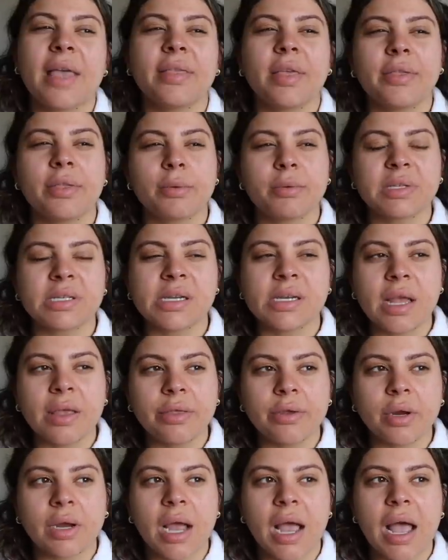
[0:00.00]
And then there was
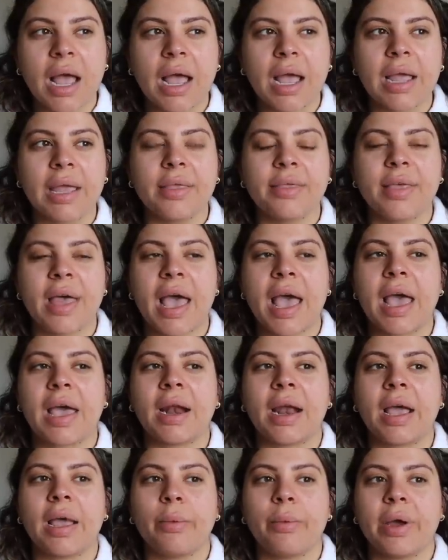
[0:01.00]
another guy
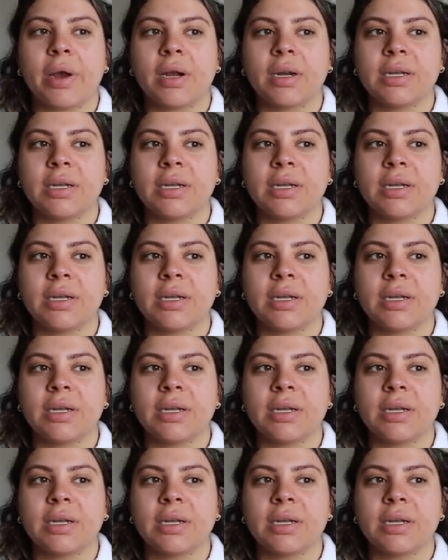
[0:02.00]
that I went